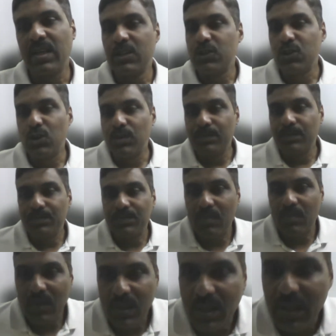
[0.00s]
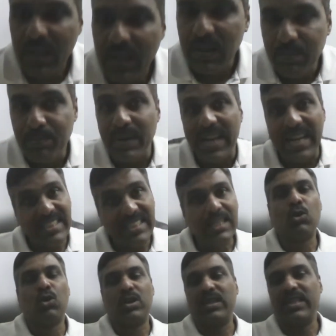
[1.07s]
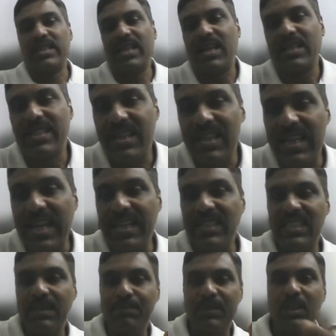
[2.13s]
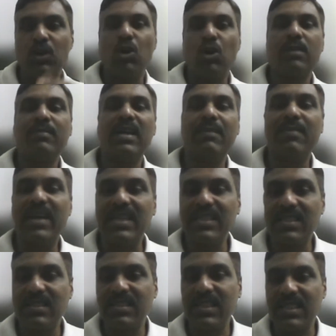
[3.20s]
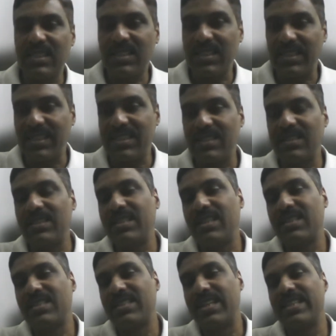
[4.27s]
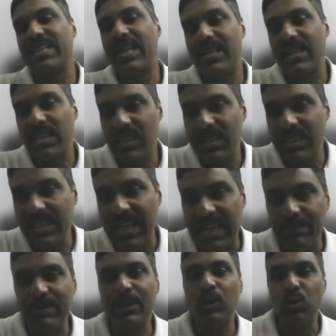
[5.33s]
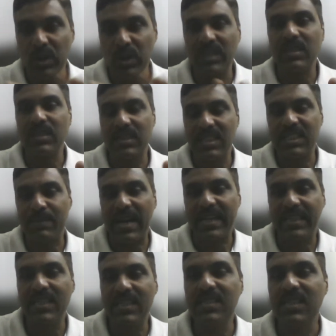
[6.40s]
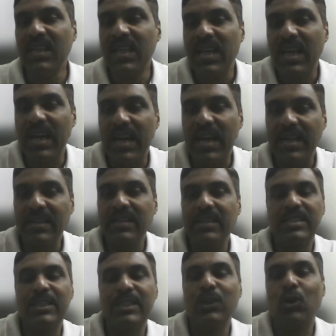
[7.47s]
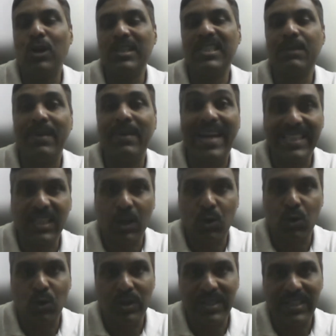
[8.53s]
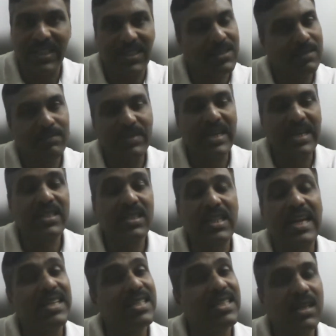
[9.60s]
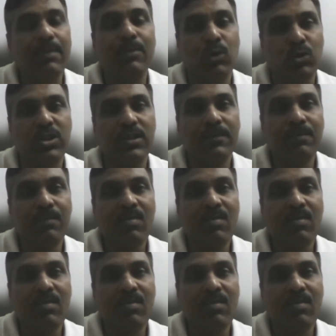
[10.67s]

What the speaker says: So break the code. Yeah, like Deepti Gaur ma'am has just said that she had been doing this practice and she calls it break the code. Yes, that's the approach.